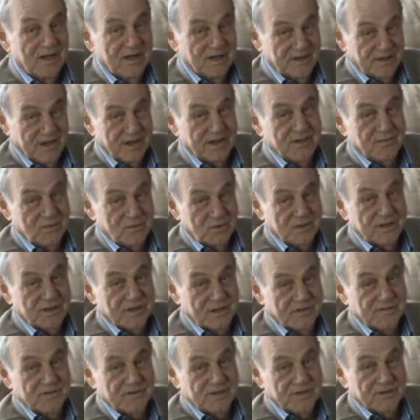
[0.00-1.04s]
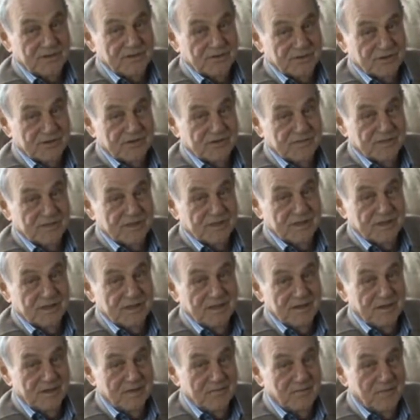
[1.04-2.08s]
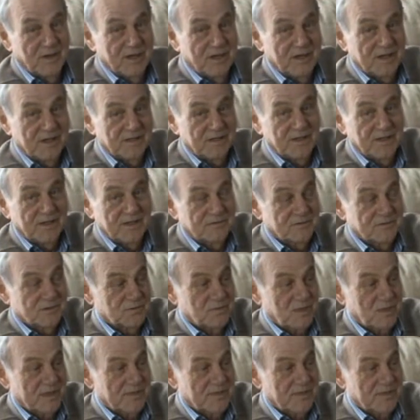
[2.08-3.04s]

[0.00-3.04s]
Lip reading: And they would have given it to me. But there was